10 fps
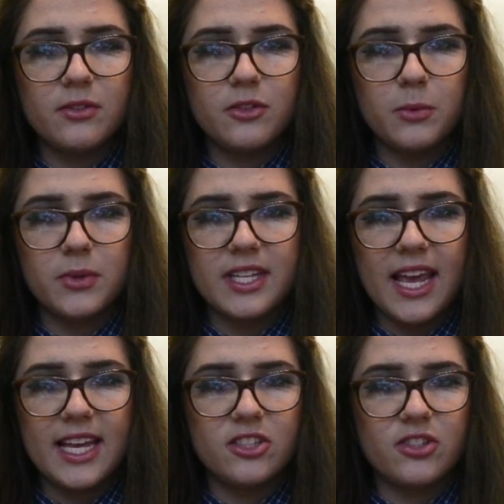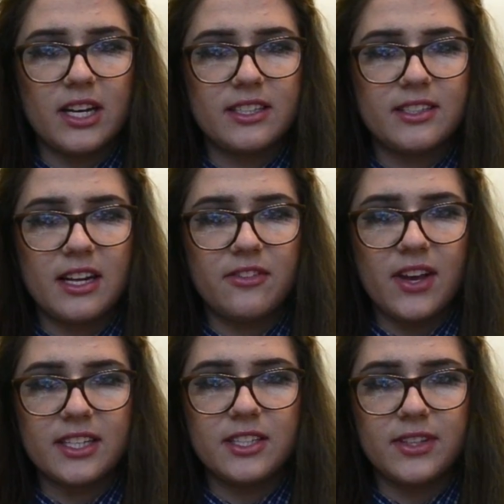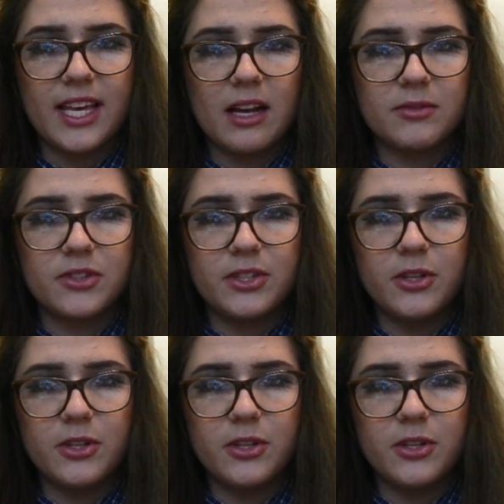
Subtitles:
towards their interests and effective in capturing